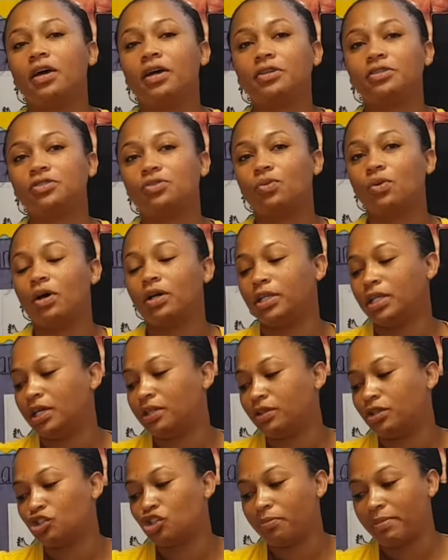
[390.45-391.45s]
and so on
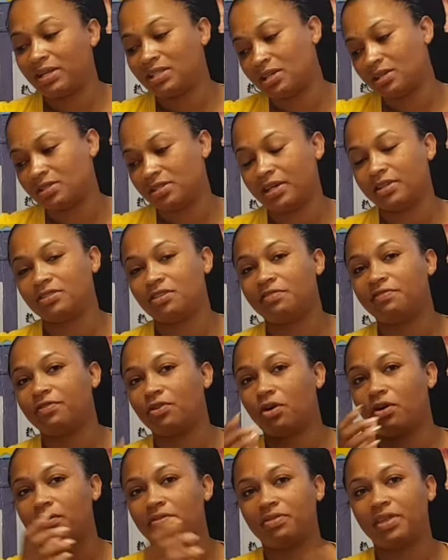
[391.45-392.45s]
in the dramatic center
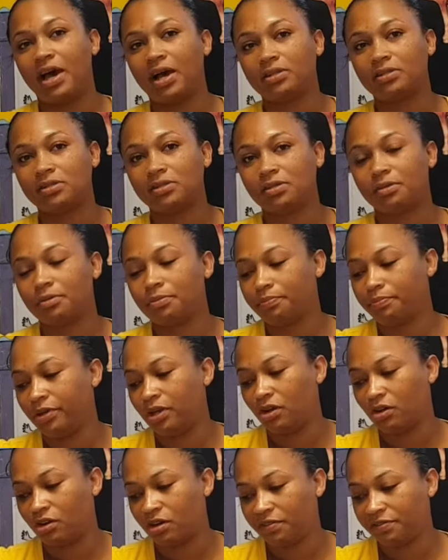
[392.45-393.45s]
for that
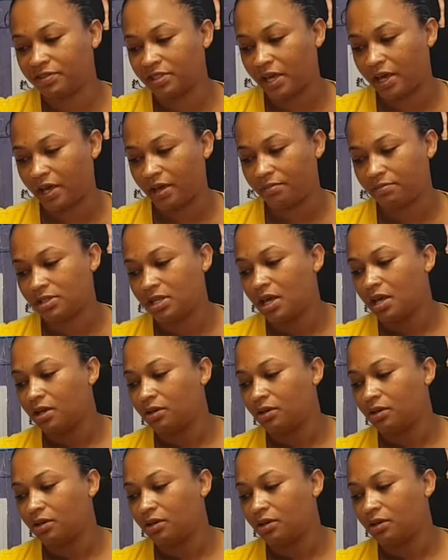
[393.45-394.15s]
period of time.